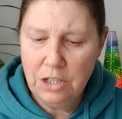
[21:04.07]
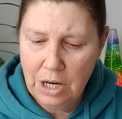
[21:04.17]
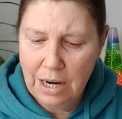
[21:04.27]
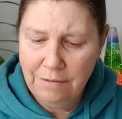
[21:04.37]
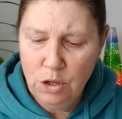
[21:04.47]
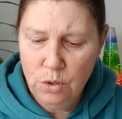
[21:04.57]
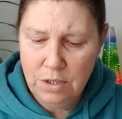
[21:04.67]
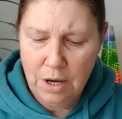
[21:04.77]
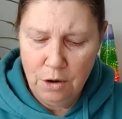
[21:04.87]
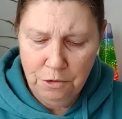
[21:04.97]
to love
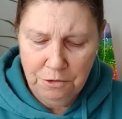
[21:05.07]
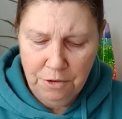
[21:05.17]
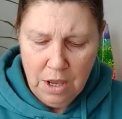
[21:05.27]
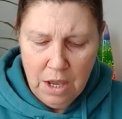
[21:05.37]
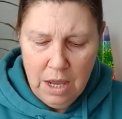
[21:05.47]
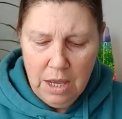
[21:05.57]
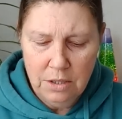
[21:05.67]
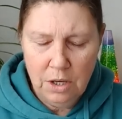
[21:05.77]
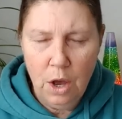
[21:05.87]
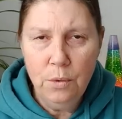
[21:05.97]
yourself
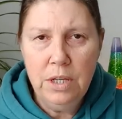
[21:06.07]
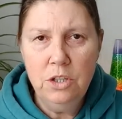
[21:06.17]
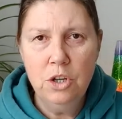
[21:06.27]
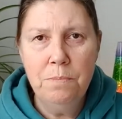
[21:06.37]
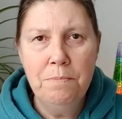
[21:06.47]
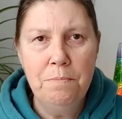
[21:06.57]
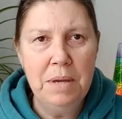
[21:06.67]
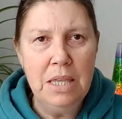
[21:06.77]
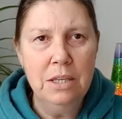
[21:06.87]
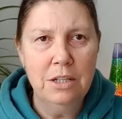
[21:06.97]
is going to
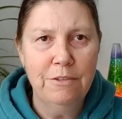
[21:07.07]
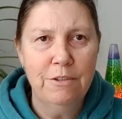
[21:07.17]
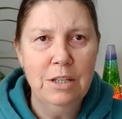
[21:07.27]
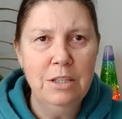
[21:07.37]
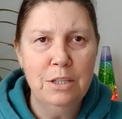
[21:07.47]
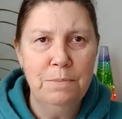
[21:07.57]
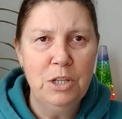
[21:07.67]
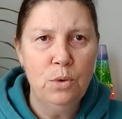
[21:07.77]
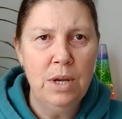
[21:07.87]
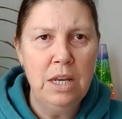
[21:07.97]
be the difference
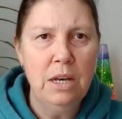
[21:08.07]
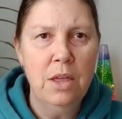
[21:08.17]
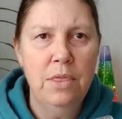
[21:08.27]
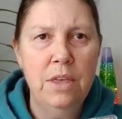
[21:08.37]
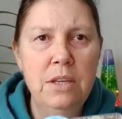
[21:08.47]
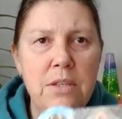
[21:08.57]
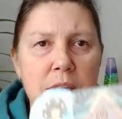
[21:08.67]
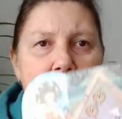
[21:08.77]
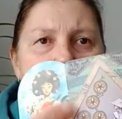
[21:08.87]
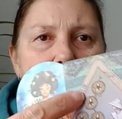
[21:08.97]
between this
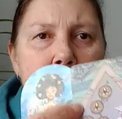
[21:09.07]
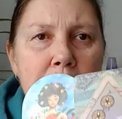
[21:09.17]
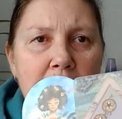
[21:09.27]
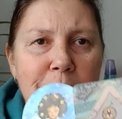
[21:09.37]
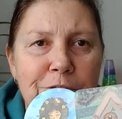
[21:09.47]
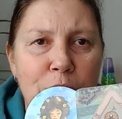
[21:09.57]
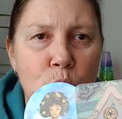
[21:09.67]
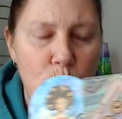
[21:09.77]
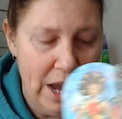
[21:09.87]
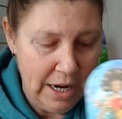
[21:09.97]
here being
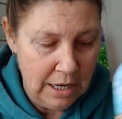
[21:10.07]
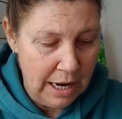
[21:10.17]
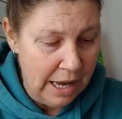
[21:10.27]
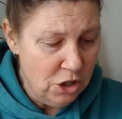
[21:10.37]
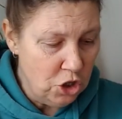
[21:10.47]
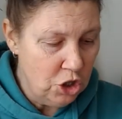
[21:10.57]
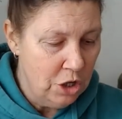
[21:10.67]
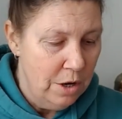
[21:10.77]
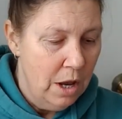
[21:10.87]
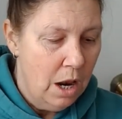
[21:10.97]
full and lush,
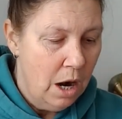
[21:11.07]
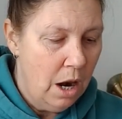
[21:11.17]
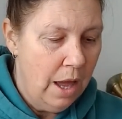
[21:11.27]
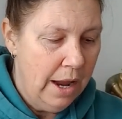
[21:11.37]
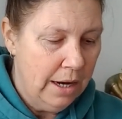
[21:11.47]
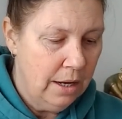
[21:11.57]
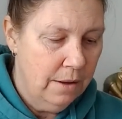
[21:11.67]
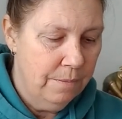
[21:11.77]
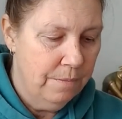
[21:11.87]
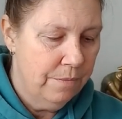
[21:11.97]
like
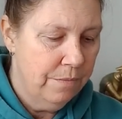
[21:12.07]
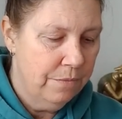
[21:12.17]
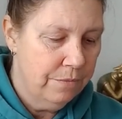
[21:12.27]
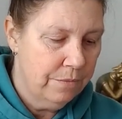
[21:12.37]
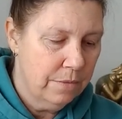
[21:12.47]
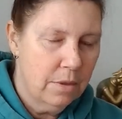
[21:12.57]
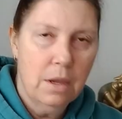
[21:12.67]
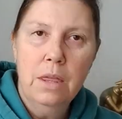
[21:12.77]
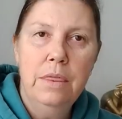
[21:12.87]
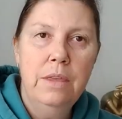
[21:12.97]

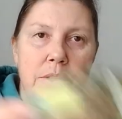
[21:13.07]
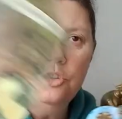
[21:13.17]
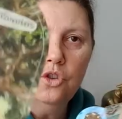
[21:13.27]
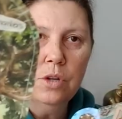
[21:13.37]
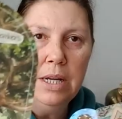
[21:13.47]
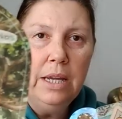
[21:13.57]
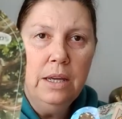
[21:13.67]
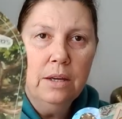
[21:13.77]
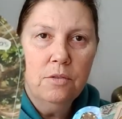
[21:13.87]
this tree,